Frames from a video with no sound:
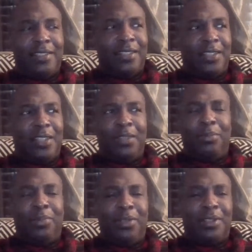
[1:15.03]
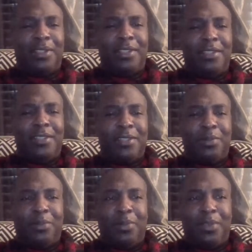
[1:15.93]
in the book. He's just
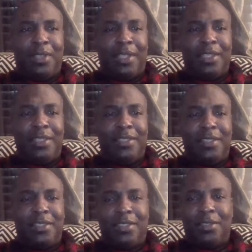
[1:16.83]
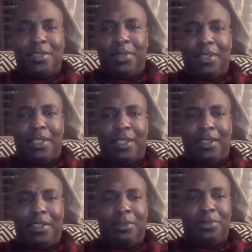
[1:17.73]
purporting like he's just this big like
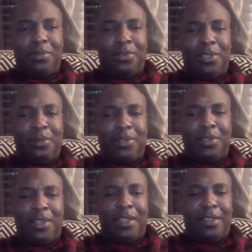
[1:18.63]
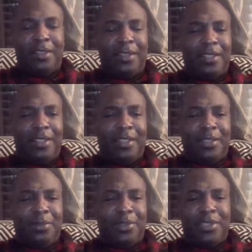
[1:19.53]
liberal Democrat,
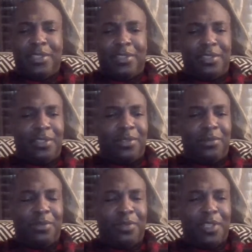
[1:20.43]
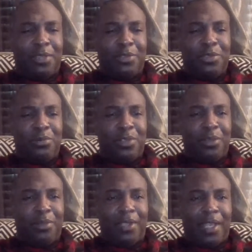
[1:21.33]
which is cool if that's what you
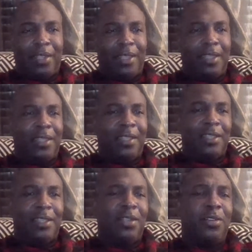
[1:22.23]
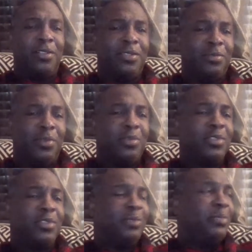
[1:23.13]
want to be. I think it causes
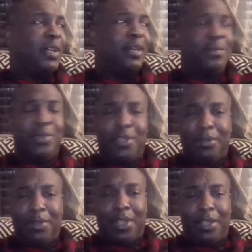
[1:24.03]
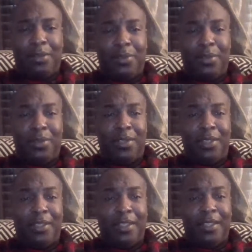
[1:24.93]
most of the problems in the black
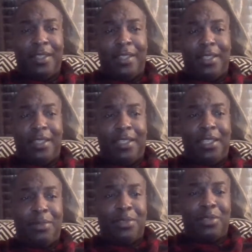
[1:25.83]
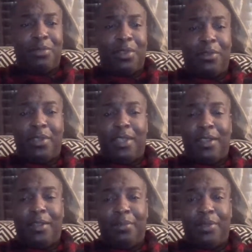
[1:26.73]
community and keeps us where we
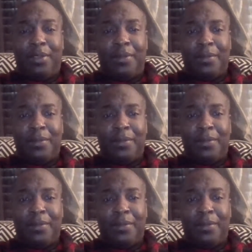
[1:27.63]
at, but